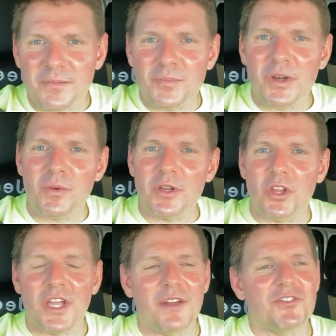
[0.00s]
But we
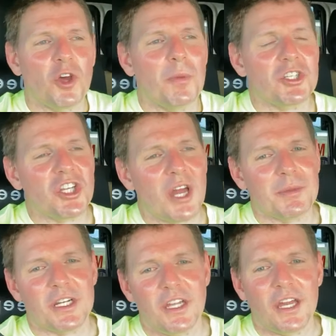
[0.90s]
only have so much time in
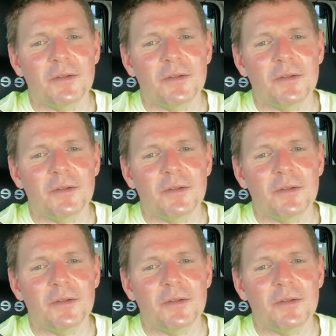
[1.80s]
a day.